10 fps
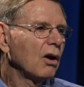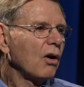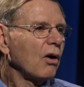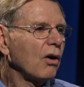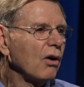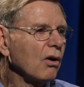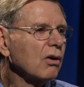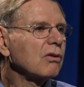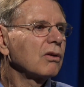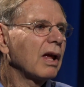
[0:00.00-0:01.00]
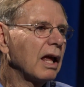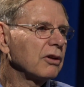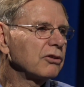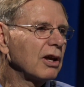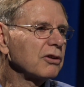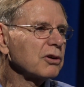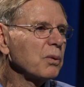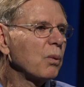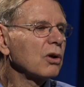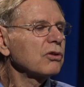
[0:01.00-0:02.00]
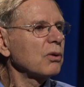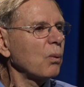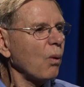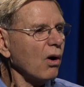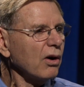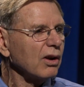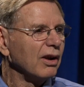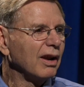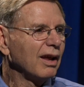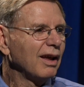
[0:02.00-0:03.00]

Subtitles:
her ancestor was the warden.